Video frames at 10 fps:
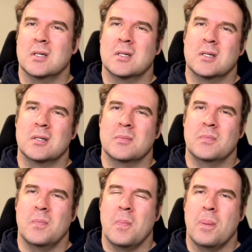
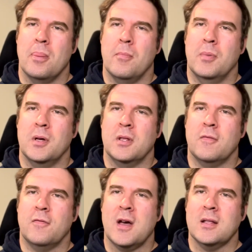But the
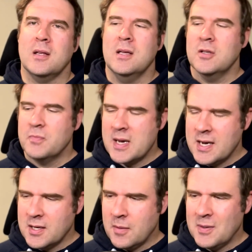fact that he's
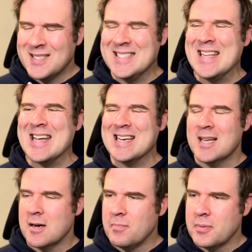banged up, he's dinged
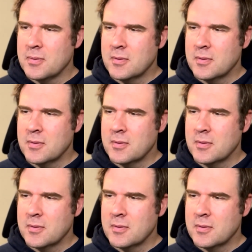up,